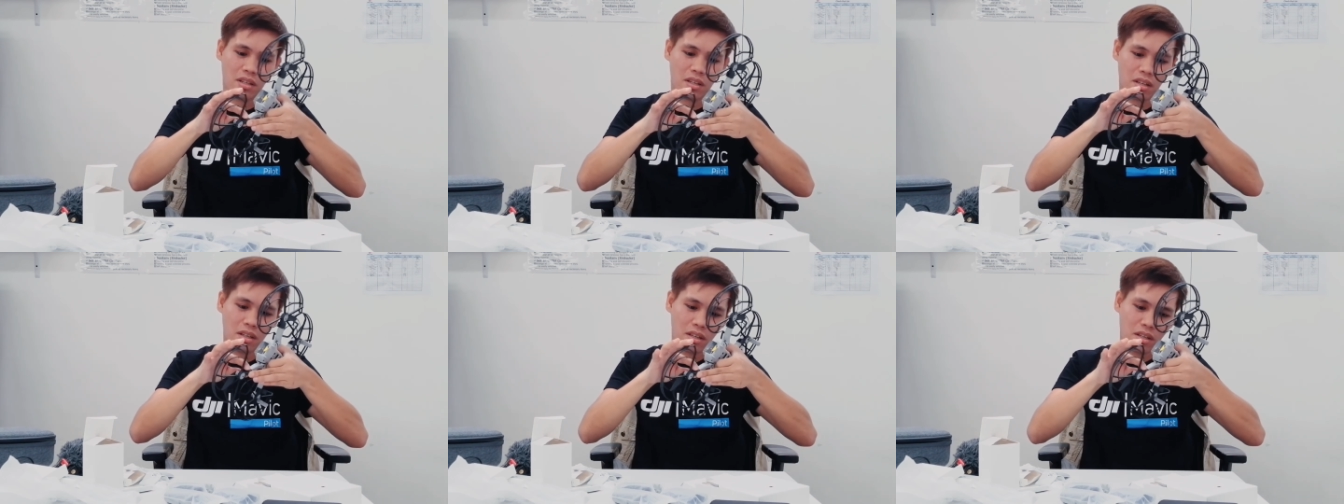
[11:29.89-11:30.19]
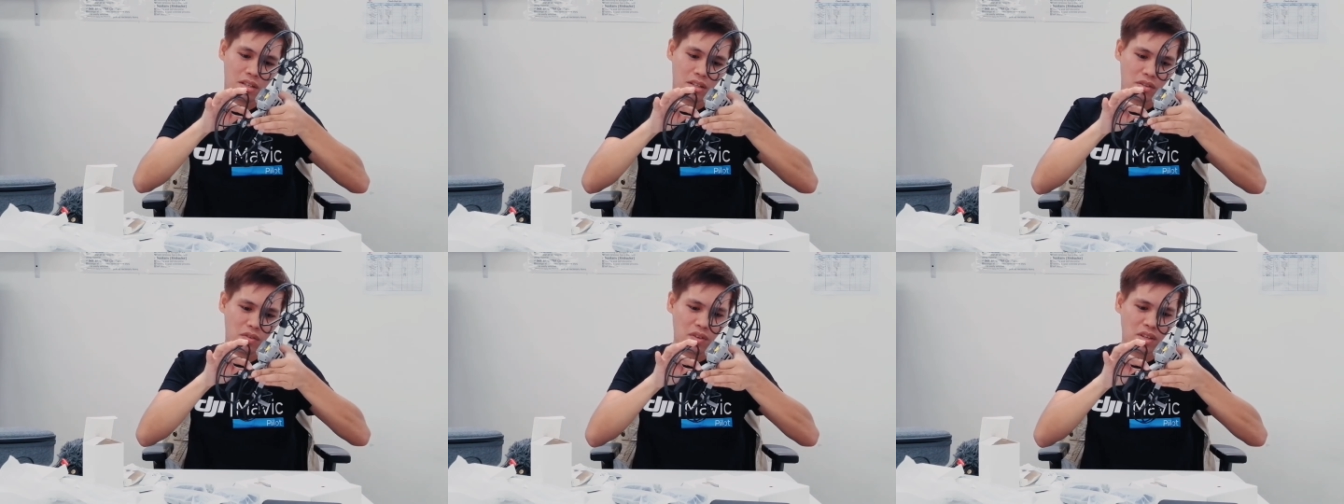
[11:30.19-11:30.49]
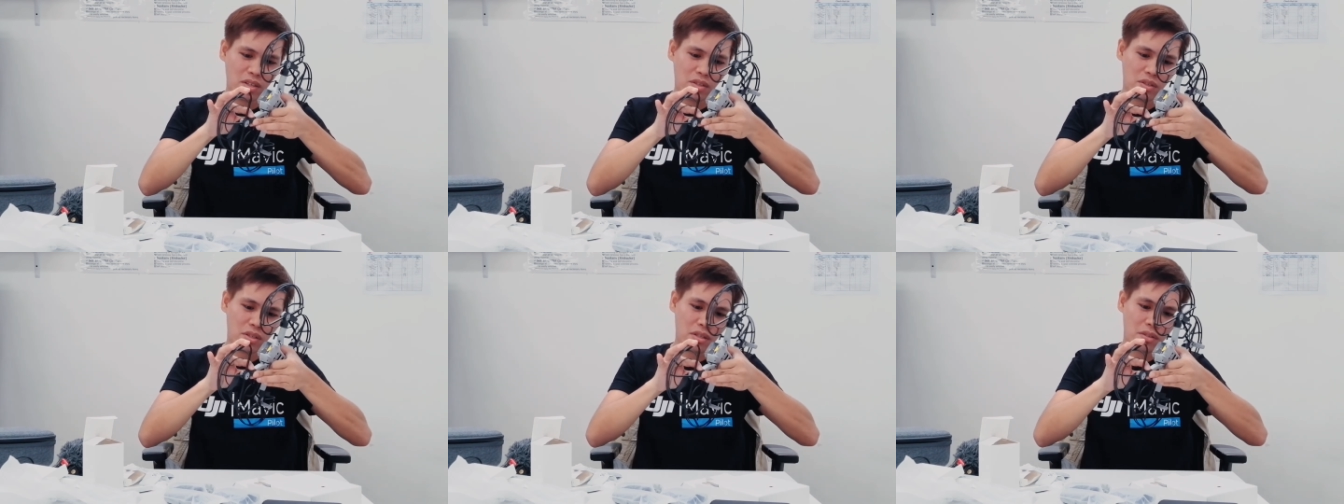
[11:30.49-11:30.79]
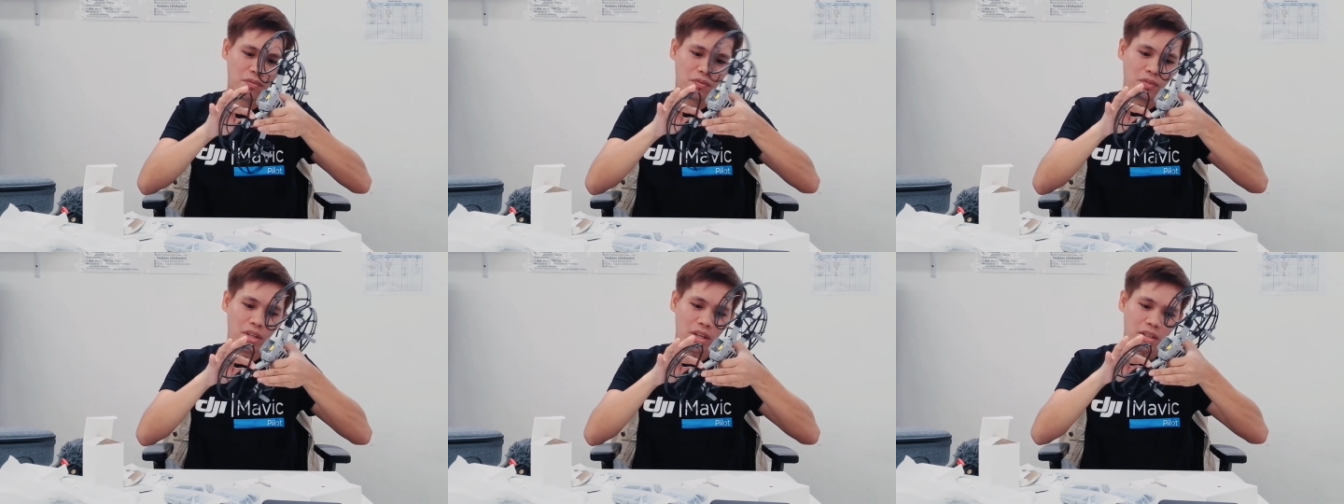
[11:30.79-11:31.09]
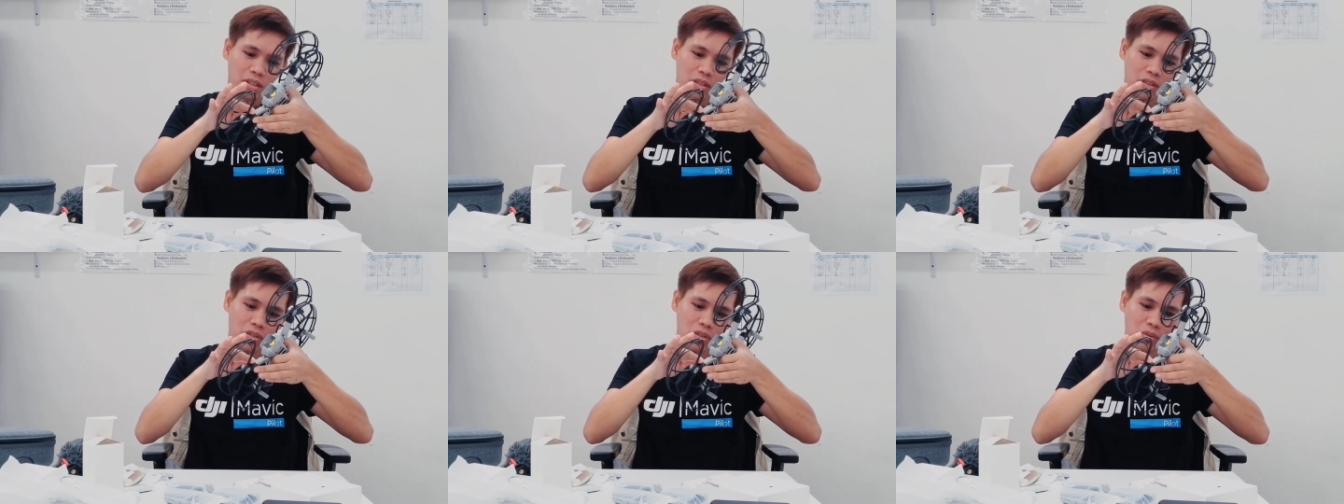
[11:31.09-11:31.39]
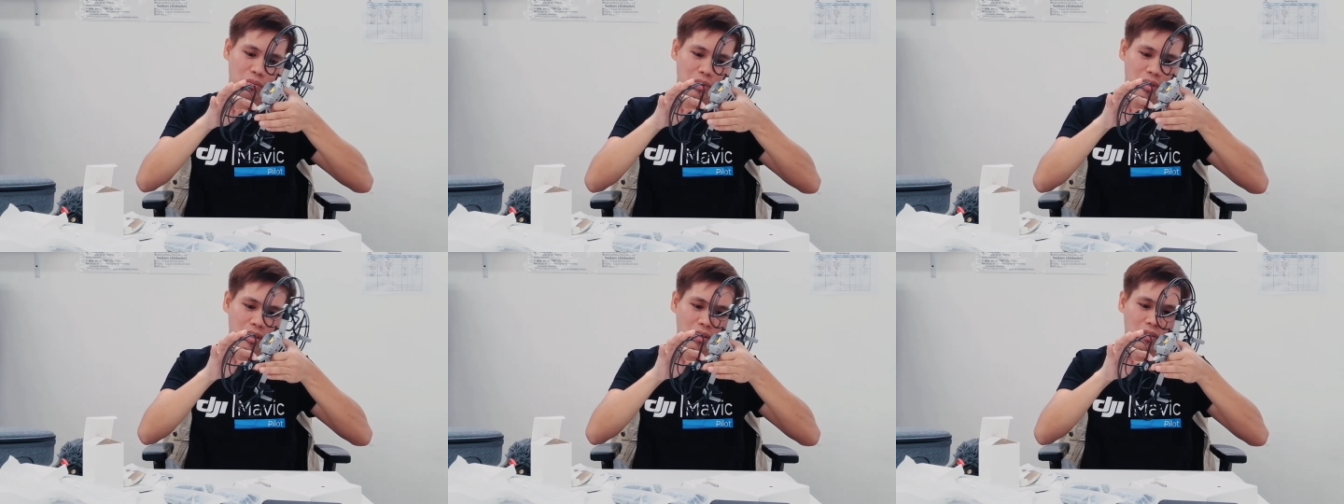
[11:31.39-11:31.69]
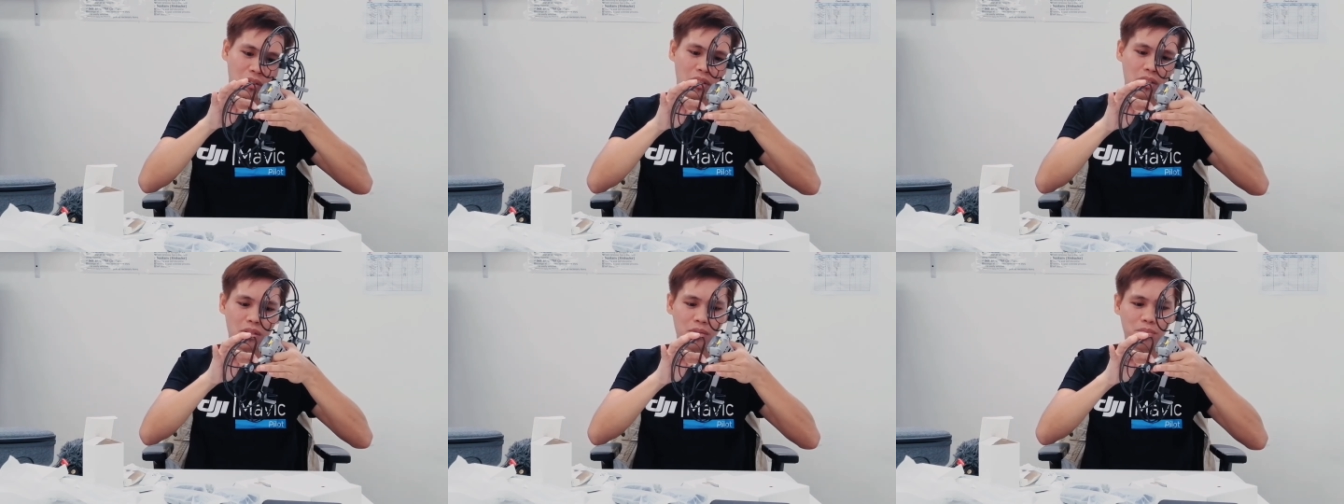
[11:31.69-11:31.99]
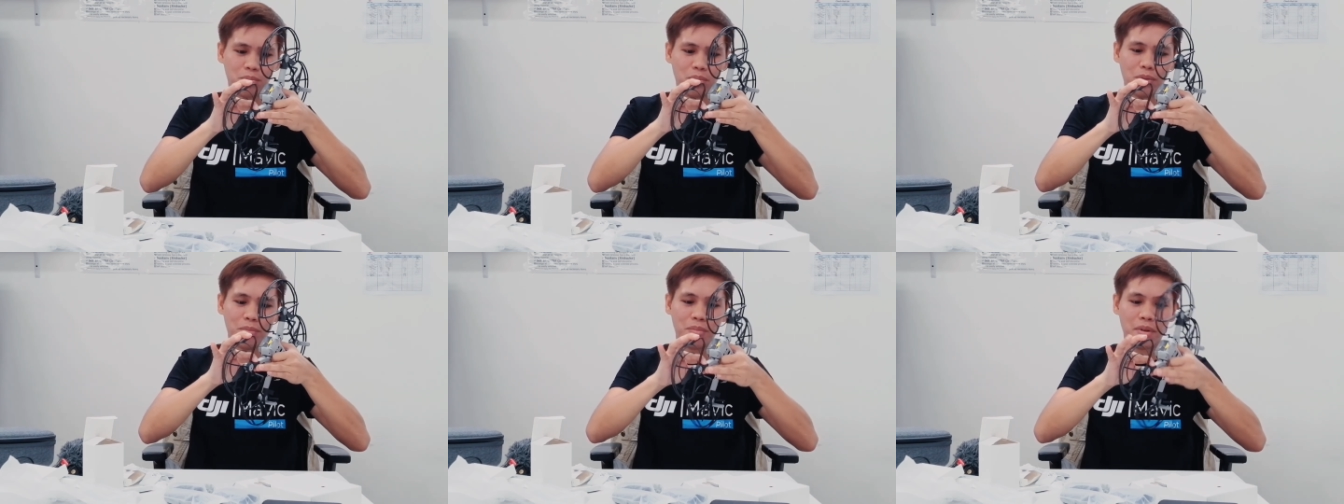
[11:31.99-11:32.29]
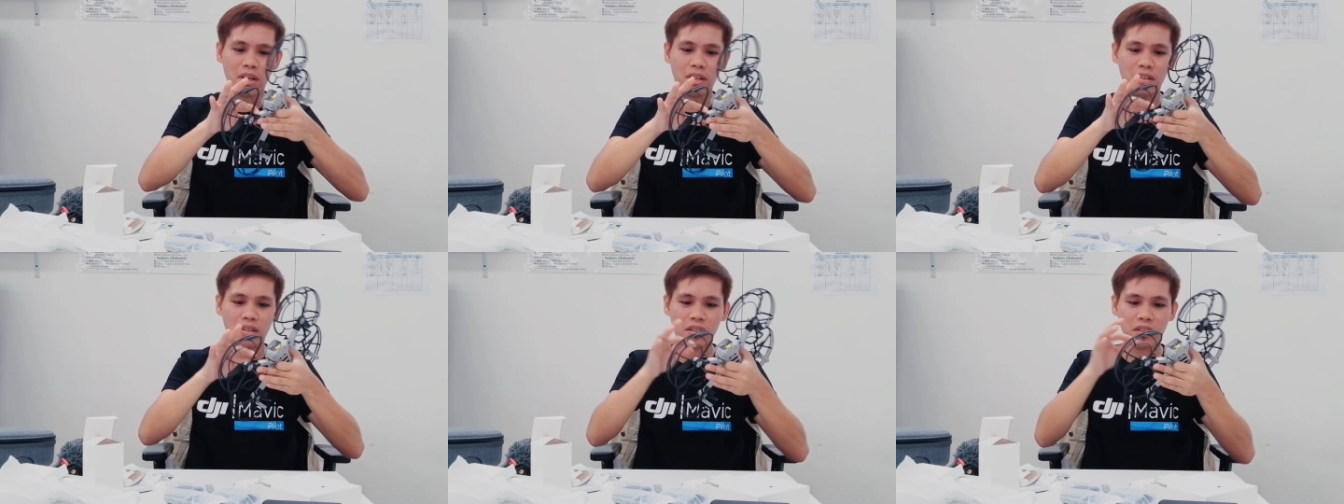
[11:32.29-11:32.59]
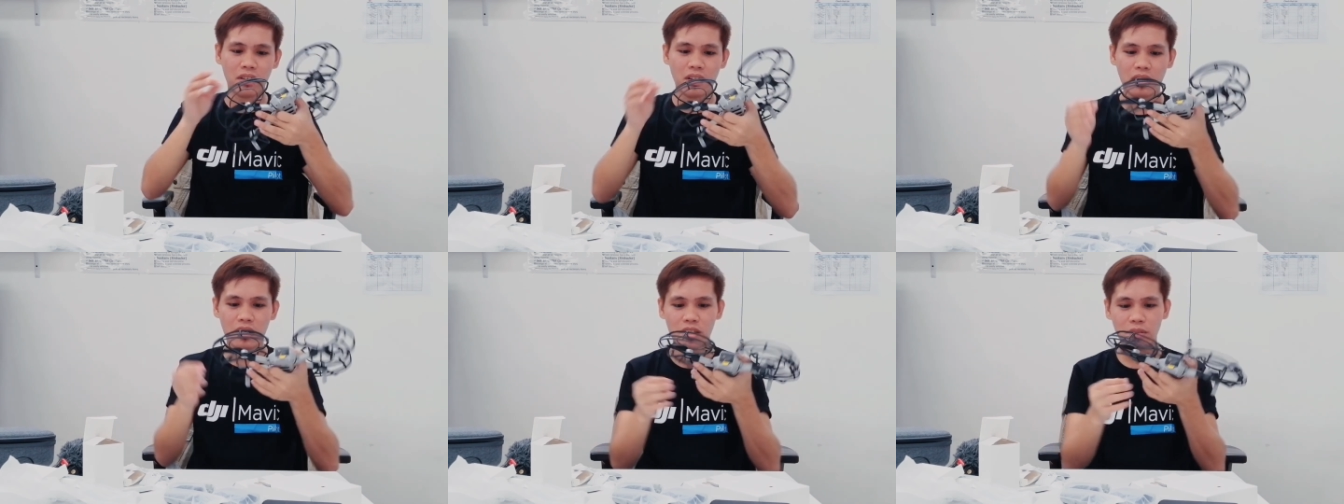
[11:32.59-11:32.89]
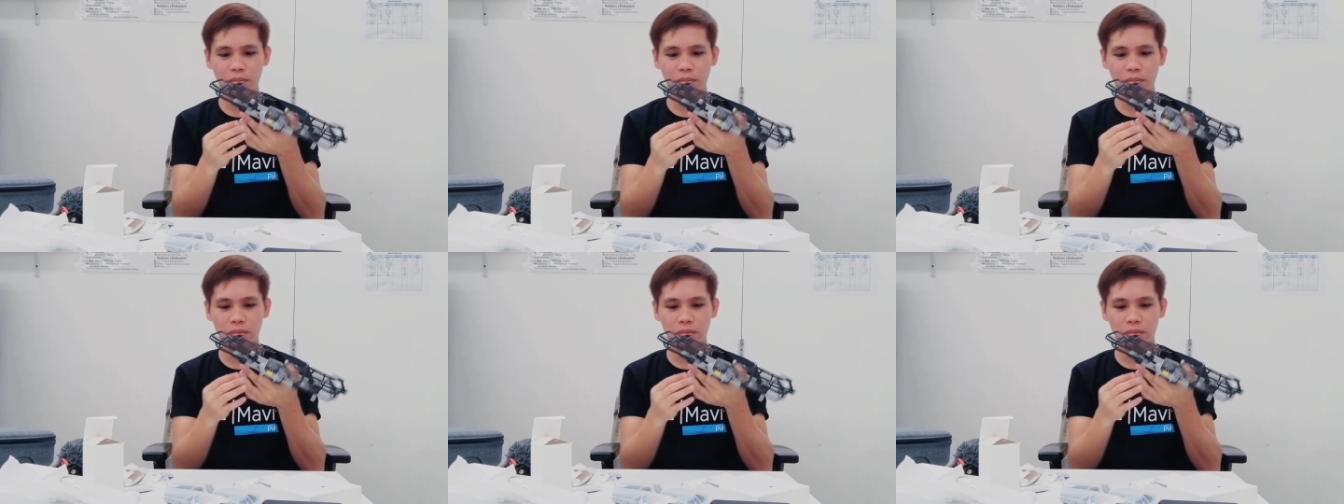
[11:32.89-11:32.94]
and you can just fly the drone without its propeller guards,